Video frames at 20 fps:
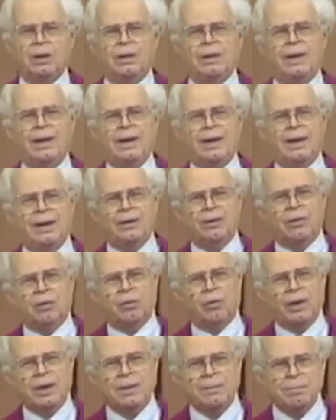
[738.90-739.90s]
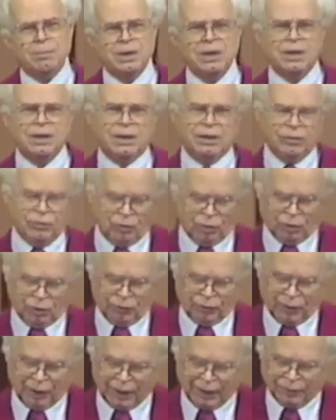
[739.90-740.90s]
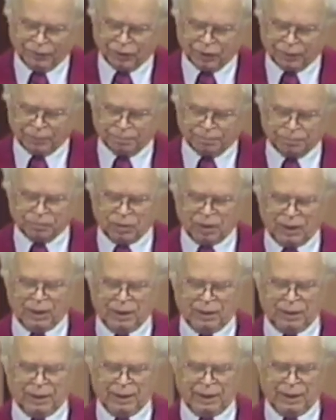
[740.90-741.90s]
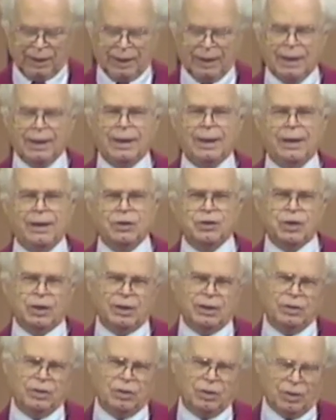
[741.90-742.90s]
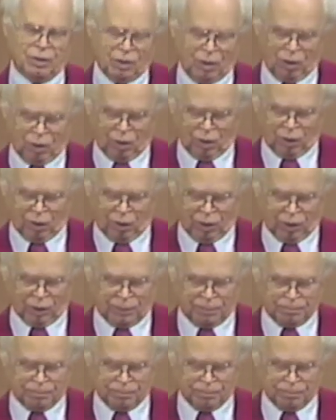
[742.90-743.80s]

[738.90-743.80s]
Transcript: They had a great meeting in North London in the Islington Hall.